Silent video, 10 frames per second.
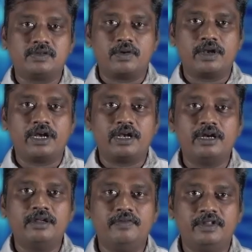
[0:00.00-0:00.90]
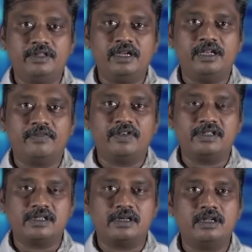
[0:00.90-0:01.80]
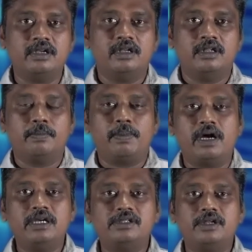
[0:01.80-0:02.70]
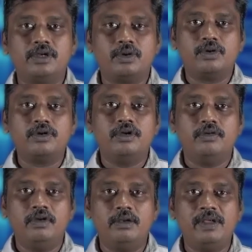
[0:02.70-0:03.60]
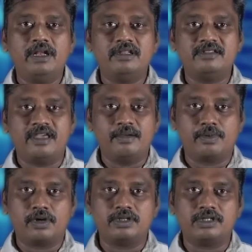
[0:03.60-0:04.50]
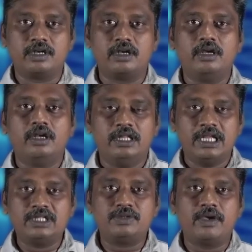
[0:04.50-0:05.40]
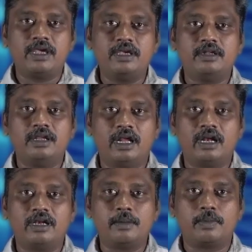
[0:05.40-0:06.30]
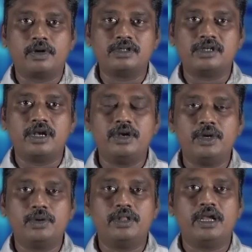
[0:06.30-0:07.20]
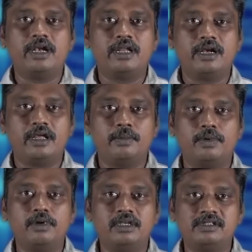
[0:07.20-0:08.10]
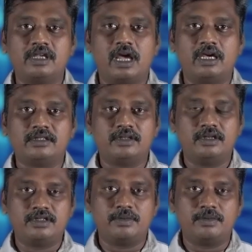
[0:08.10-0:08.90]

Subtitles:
is rotated with theta fixed, the points on the cone will be at the same potential. That's why the electric potential due to the entire dipole is axially